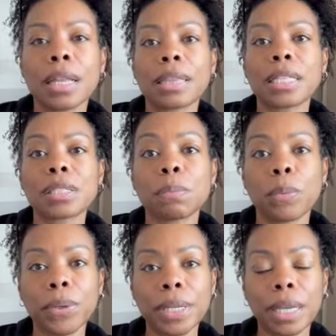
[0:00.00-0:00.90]
this
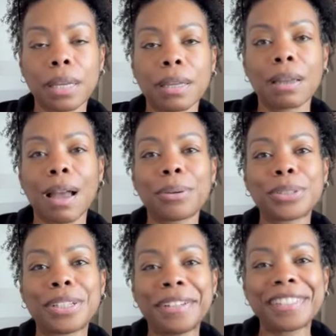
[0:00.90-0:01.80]
morning I was
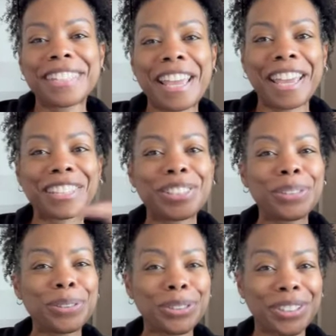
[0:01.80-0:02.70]
gonna take
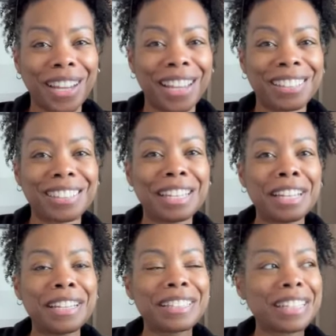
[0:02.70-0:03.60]
2 trains
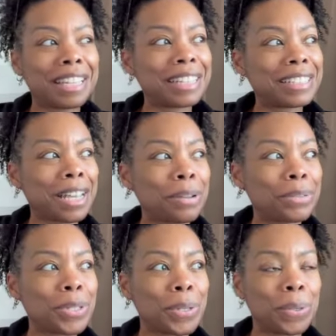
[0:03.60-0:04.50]
to get down
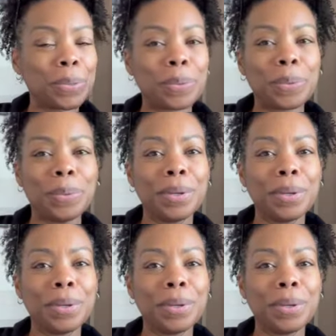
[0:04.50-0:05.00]
to